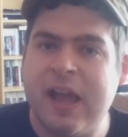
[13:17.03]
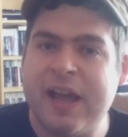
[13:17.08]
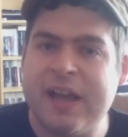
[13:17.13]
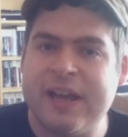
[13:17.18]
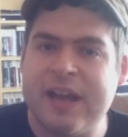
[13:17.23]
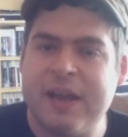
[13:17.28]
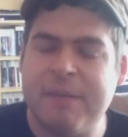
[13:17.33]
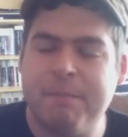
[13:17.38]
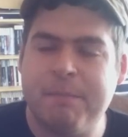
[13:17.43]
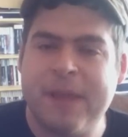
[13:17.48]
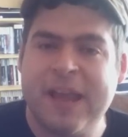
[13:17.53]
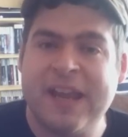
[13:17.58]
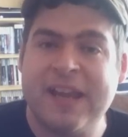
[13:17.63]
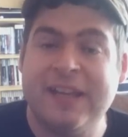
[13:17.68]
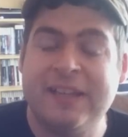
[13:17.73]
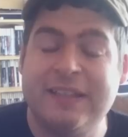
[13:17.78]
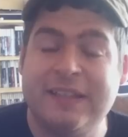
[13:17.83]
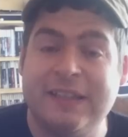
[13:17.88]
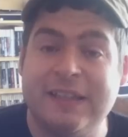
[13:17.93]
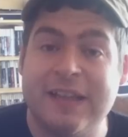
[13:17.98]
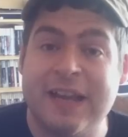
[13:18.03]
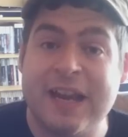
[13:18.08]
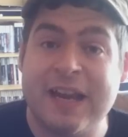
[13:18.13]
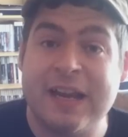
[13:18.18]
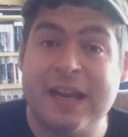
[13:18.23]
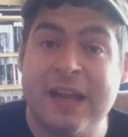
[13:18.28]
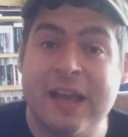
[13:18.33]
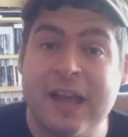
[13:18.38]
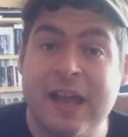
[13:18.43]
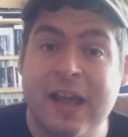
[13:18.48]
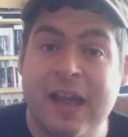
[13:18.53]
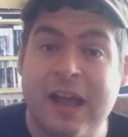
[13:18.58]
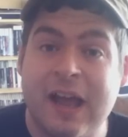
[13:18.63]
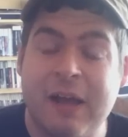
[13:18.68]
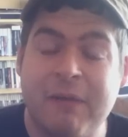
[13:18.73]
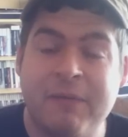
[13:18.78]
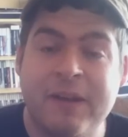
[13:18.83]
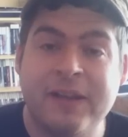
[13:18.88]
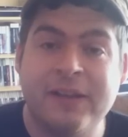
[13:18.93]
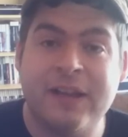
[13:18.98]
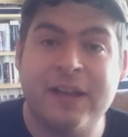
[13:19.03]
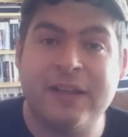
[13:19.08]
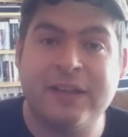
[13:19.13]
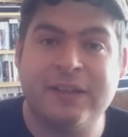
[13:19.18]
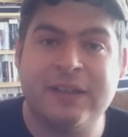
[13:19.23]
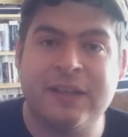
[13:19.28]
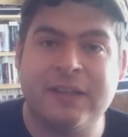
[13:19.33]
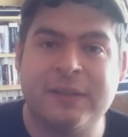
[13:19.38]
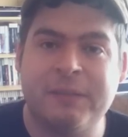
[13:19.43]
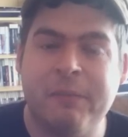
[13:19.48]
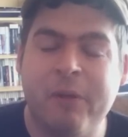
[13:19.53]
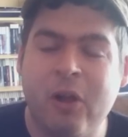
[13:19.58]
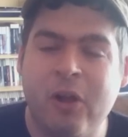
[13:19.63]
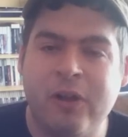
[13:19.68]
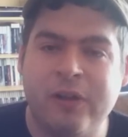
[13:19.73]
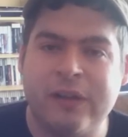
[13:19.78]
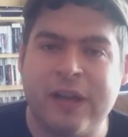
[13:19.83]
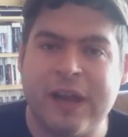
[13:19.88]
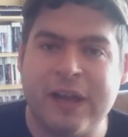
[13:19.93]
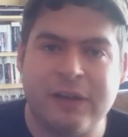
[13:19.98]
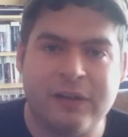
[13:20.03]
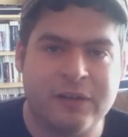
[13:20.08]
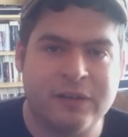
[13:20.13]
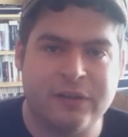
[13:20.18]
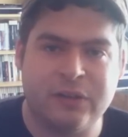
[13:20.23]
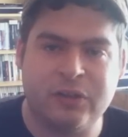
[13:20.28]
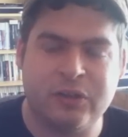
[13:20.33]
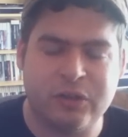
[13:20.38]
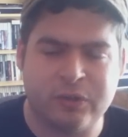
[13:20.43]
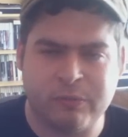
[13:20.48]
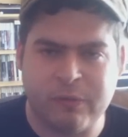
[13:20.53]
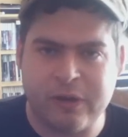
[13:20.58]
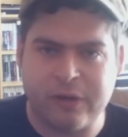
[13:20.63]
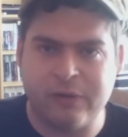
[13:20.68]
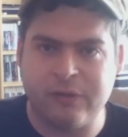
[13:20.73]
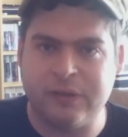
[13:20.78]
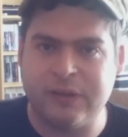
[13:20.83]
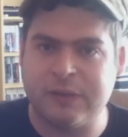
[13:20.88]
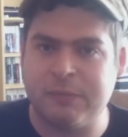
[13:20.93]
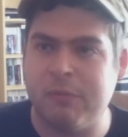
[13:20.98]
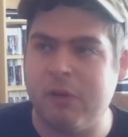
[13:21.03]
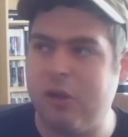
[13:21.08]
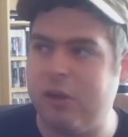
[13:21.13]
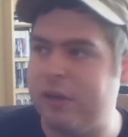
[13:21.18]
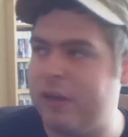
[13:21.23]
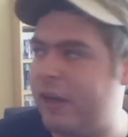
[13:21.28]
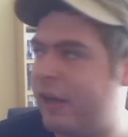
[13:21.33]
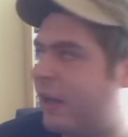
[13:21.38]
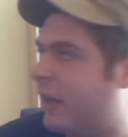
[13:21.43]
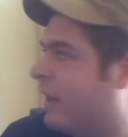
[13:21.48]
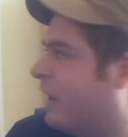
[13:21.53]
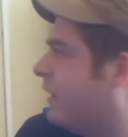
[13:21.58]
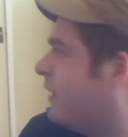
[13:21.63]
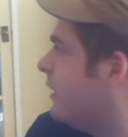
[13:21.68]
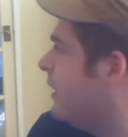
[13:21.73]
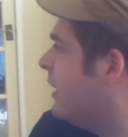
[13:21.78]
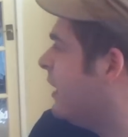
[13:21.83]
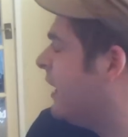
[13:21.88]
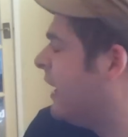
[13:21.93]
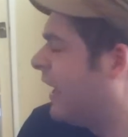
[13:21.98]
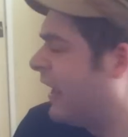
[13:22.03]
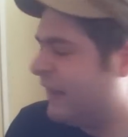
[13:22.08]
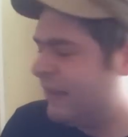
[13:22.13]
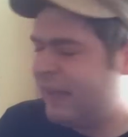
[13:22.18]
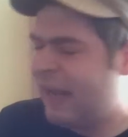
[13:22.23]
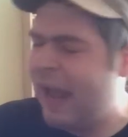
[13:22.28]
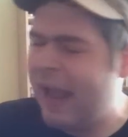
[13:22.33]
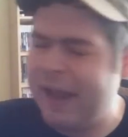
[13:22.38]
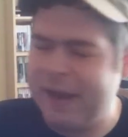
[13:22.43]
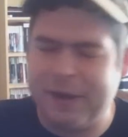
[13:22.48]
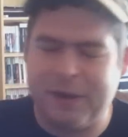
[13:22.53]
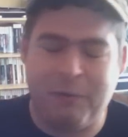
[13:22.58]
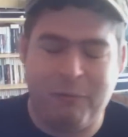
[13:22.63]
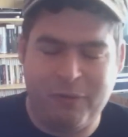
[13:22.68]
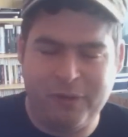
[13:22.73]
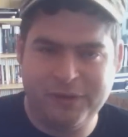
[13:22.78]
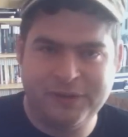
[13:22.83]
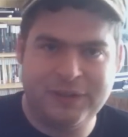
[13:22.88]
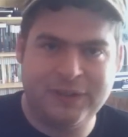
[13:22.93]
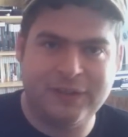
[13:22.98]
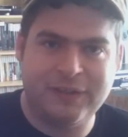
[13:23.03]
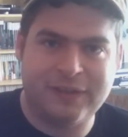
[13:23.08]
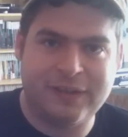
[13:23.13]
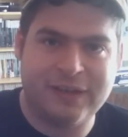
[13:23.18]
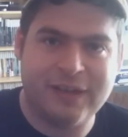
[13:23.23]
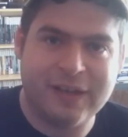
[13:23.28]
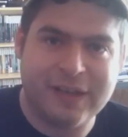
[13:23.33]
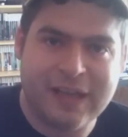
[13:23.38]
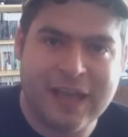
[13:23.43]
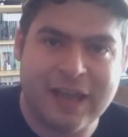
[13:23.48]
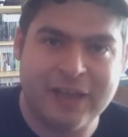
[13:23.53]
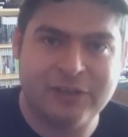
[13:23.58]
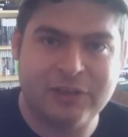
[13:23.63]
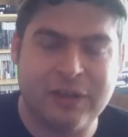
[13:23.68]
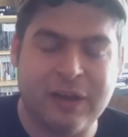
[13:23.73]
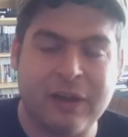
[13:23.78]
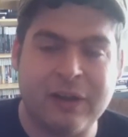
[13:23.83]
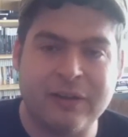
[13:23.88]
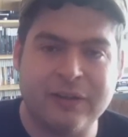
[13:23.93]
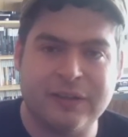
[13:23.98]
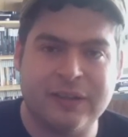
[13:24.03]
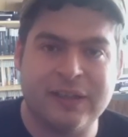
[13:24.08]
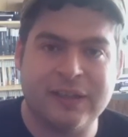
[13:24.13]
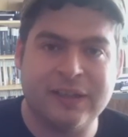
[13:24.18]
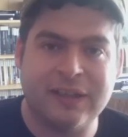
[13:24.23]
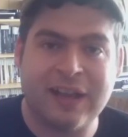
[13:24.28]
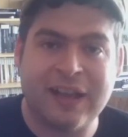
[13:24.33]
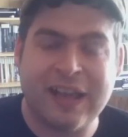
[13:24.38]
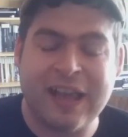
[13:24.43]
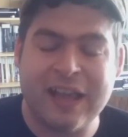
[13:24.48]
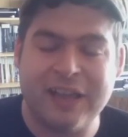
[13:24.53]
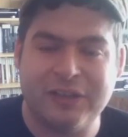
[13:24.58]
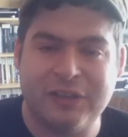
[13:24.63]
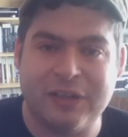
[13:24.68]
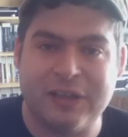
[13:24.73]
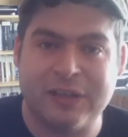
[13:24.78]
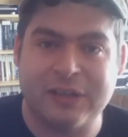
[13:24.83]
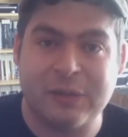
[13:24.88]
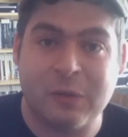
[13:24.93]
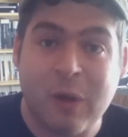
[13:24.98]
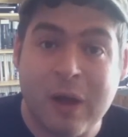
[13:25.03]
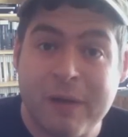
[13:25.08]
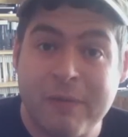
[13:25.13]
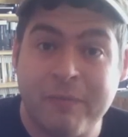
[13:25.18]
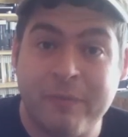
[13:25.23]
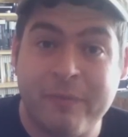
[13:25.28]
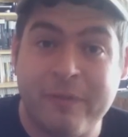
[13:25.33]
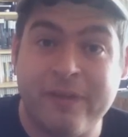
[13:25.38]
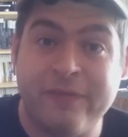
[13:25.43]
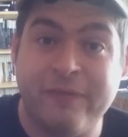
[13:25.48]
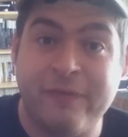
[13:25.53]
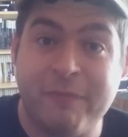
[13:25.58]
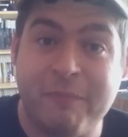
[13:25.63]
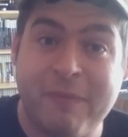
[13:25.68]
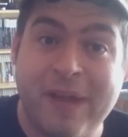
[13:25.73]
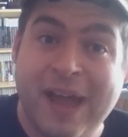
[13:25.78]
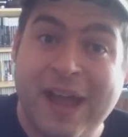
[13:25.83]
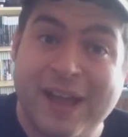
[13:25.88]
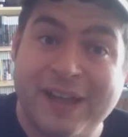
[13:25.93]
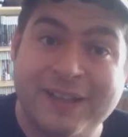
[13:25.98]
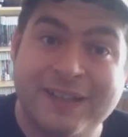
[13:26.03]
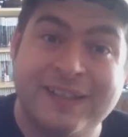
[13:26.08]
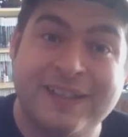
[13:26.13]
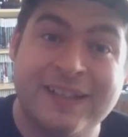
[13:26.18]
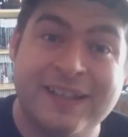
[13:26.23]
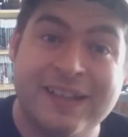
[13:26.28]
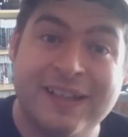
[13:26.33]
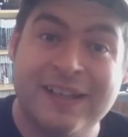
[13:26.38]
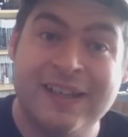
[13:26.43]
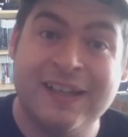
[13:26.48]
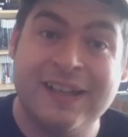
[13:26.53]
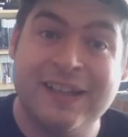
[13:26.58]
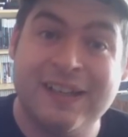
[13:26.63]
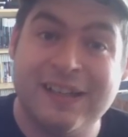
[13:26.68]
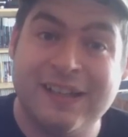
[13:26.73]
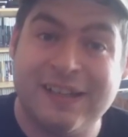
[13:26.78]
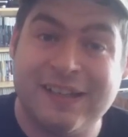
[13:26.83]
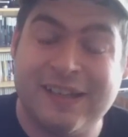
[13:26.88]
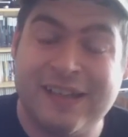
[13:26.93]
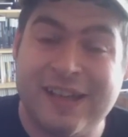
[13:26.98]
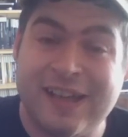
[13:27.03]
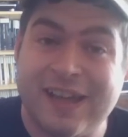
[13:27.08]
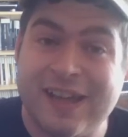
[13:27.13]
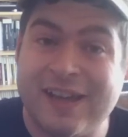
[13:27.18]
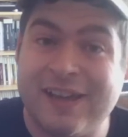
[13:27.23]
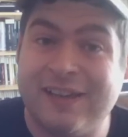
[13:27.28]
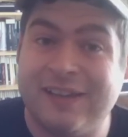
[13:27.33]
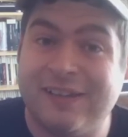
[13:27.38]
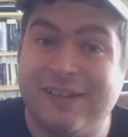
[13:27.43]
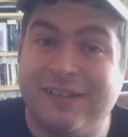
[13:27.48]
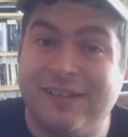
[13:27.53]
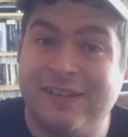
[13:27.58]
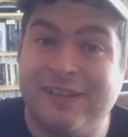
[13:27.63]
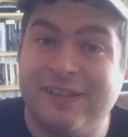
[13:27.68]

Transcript: and then basically I realised this morning, because I just woke up this morning, and I dare not want to look in the kitchen, because the kitchen is quite a bit of a mess. Yeah,